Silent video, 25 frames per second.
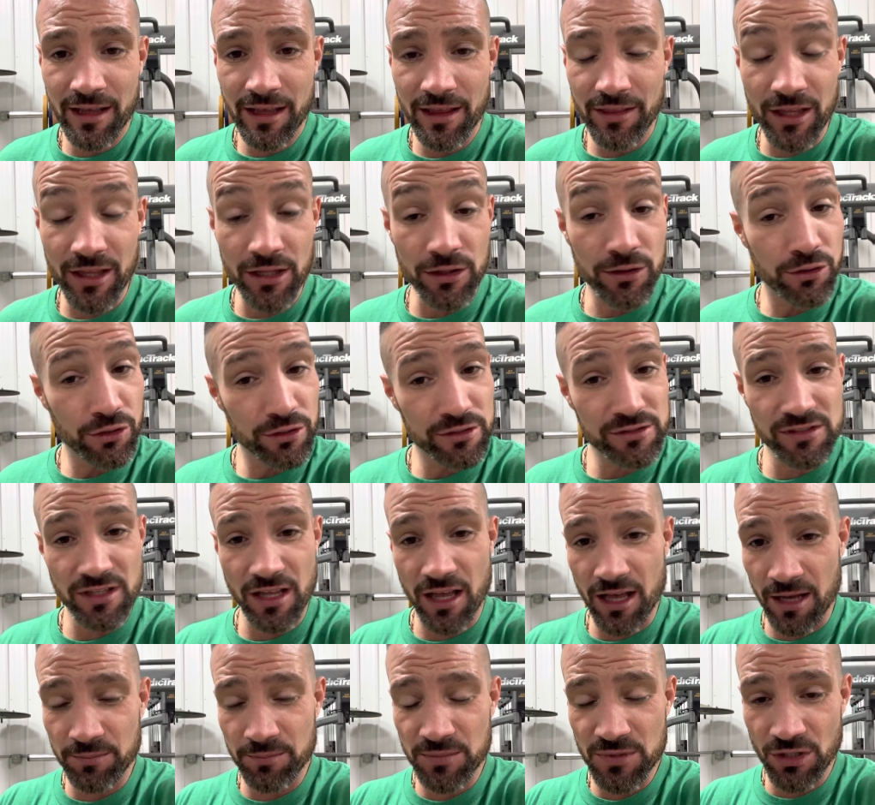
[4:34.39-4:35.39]
that looks
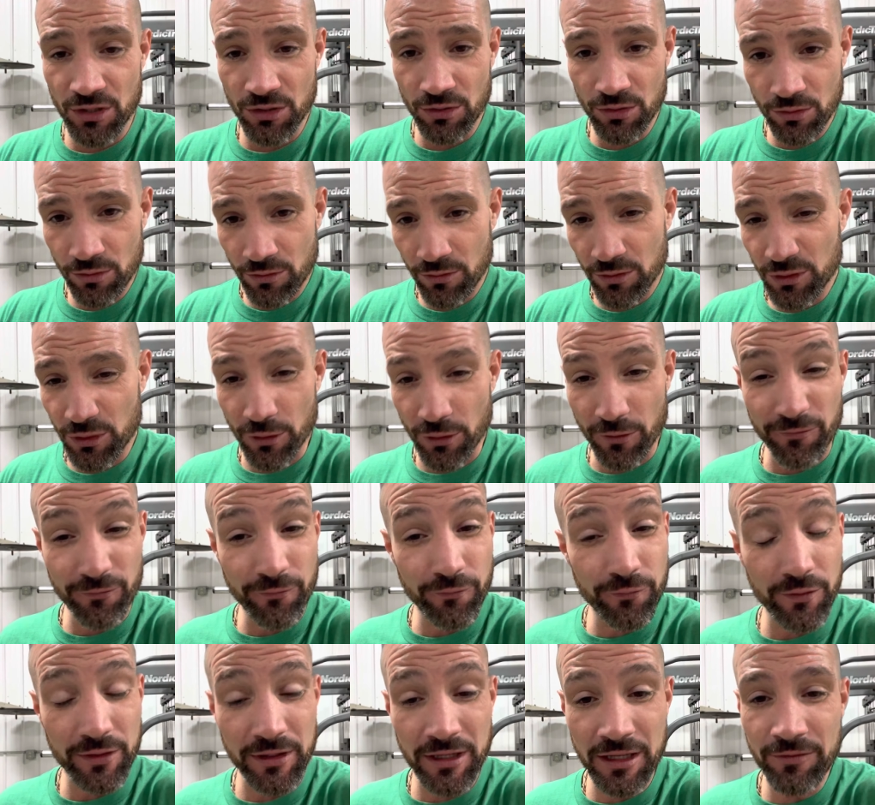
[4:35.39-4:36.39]
up to you you're
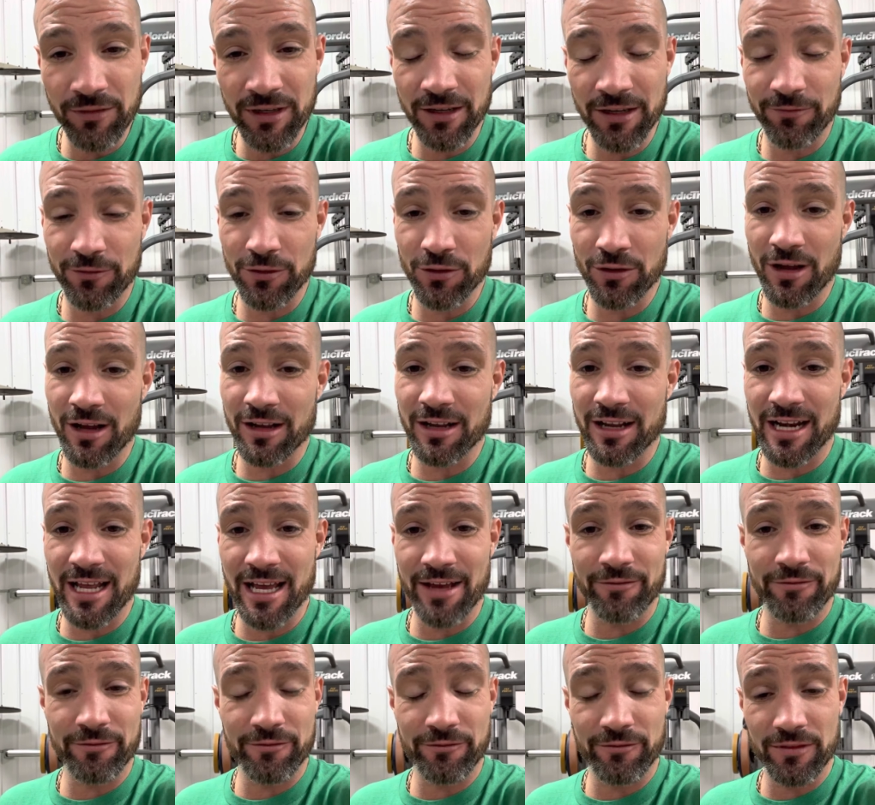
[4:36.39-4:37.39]
even if you're not going to
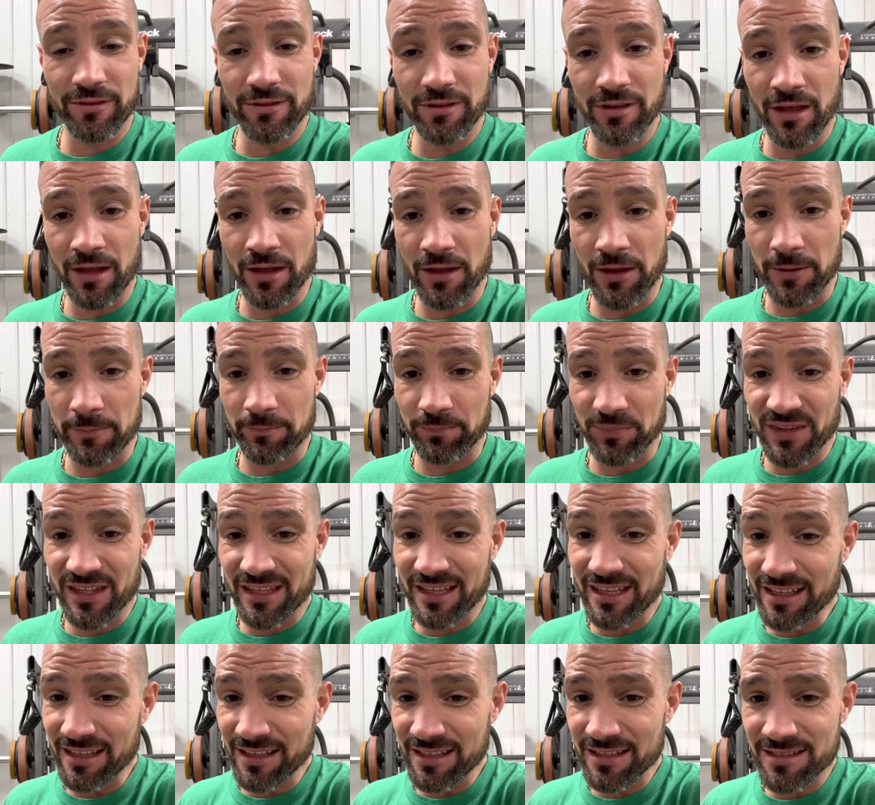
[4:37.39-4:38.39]
have um,
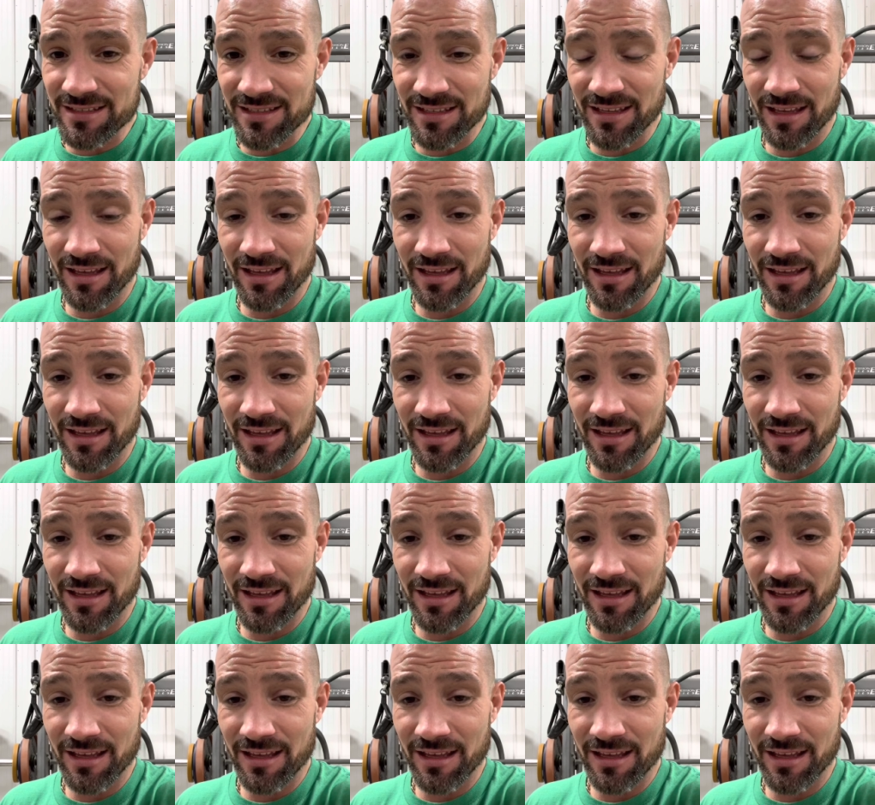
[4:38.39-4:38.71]
kids